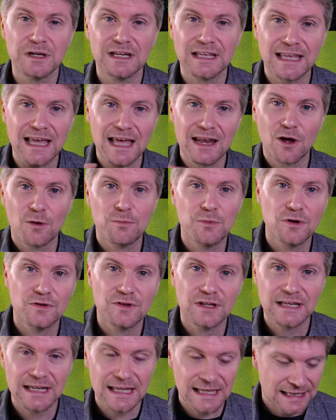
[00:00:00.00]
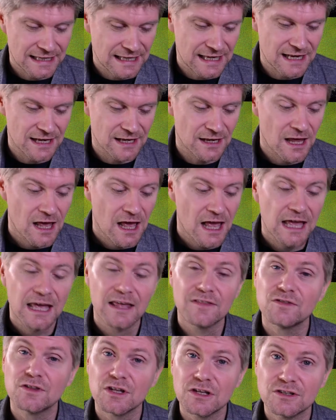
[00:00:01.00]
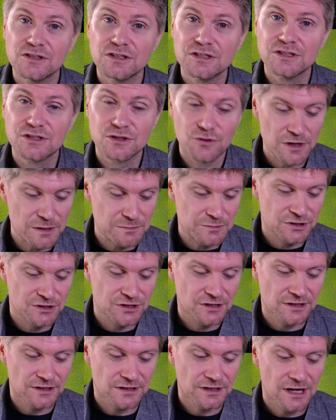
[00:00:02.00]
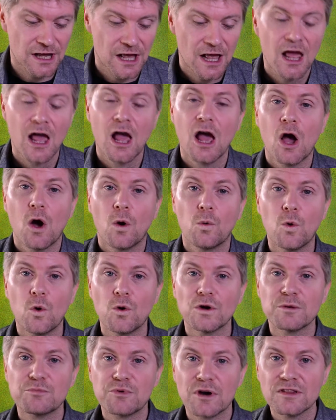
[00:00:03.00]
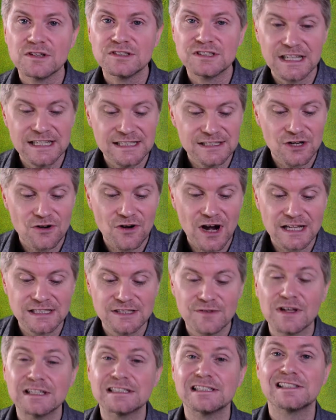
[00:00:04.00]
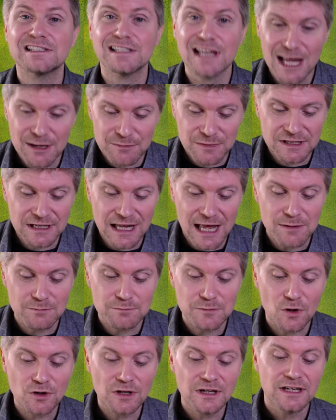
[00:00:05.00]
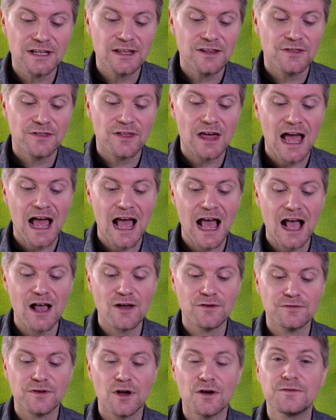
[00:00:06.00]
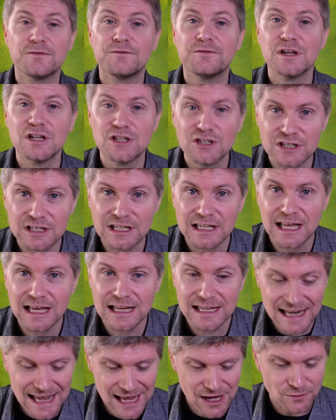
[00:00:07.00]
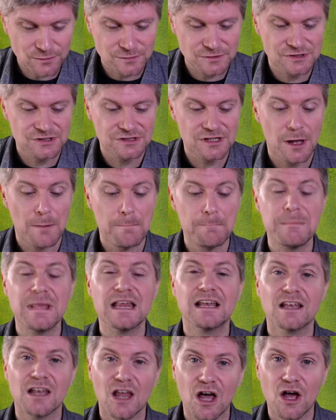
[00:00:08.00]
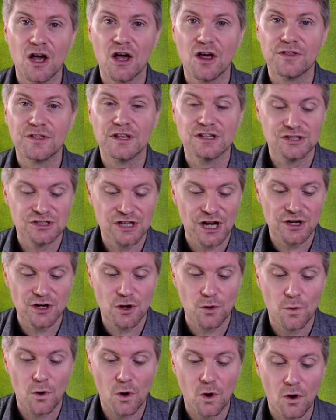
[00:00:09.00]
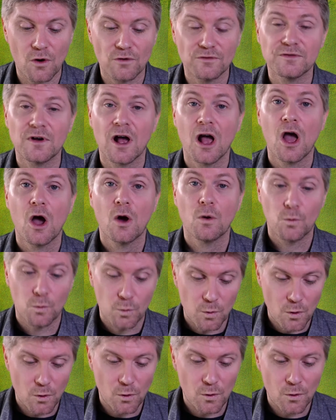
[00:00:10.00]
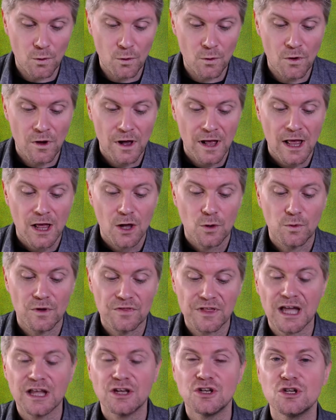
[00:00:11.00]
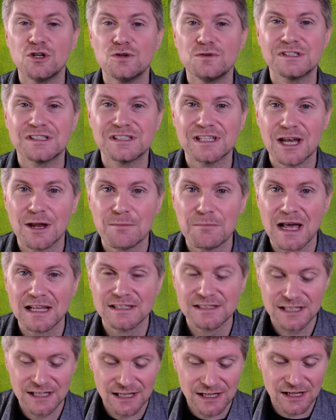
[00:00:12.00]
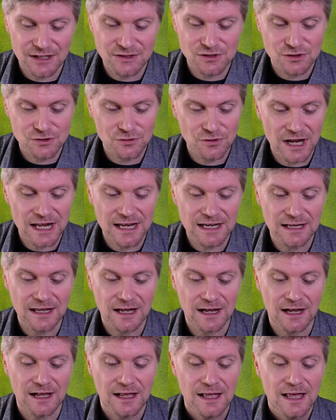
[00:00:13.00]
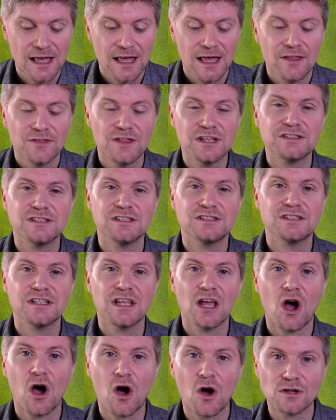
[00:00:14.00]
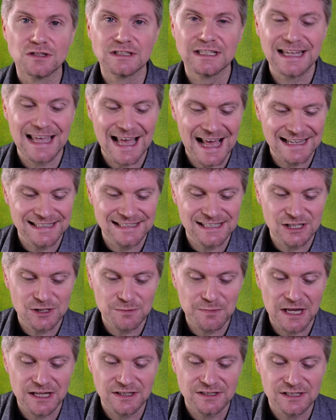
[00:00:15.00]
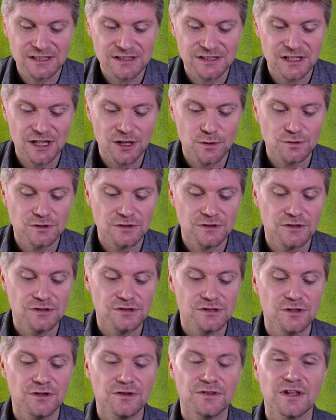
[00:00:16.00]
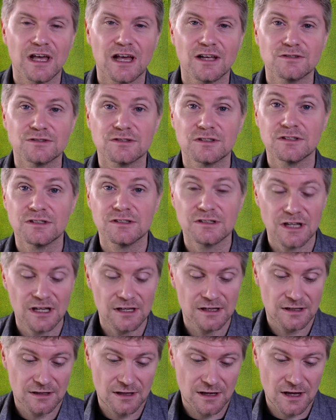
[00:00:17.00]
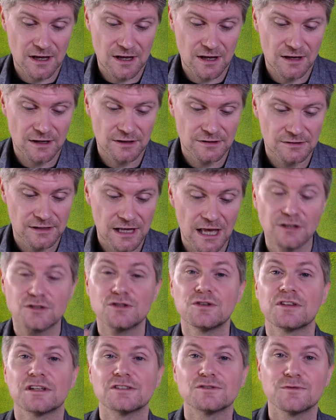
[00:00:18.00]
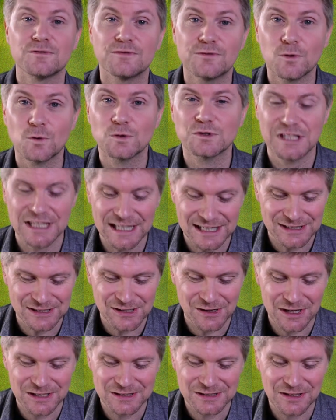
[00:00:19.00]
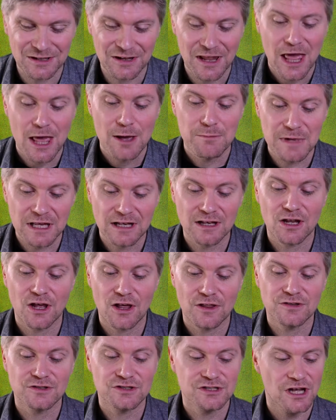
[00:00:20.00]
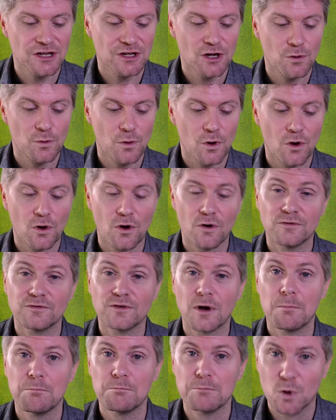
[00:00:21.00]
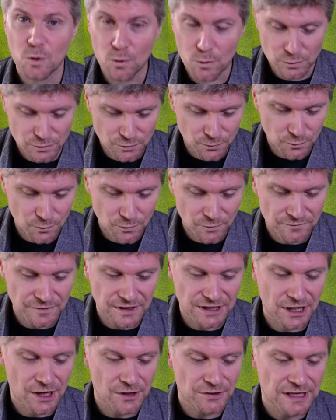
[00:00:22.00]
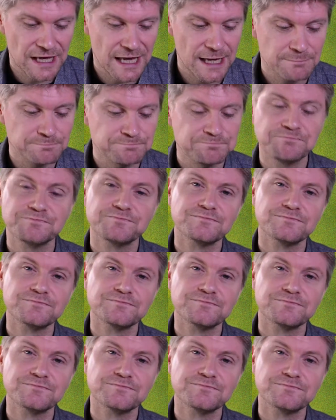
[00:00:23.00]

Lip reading: And again, I'll put the link in the description. Warner Brothers Interactive Entertainment and Monolith have officially announced Middle-earth Shadow of War with a new cinematic trailer. This is the hotly anticipated sequel to the 2014 title Middle-earth Shadow of Mordor video game.